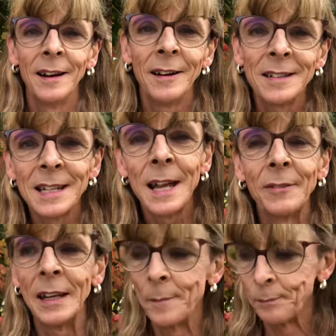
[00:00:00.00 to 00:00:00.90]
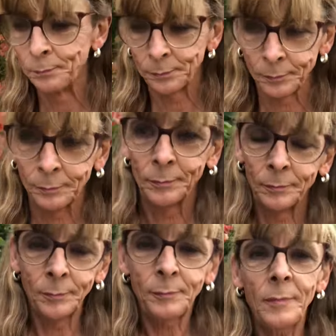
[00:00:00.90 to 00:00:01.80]
Oh, that's lovely.
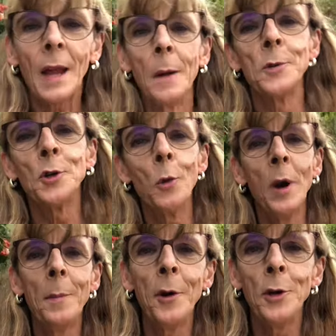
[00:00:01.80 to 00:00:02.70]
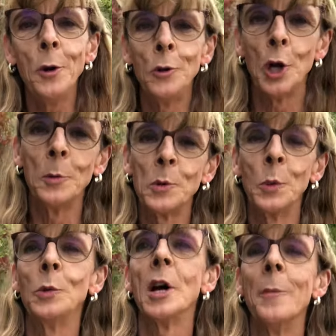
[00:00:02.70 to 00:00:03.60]
I'm sure one of my YouTubers
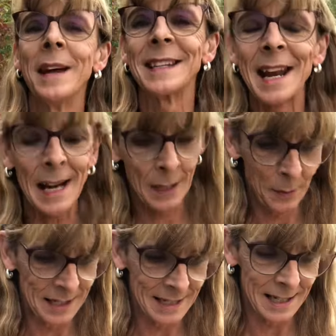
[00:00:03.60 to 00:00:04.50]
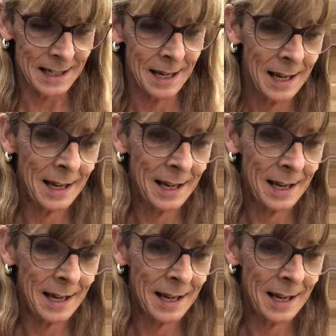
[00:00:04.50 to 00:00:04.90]
will tell me exactly what it is.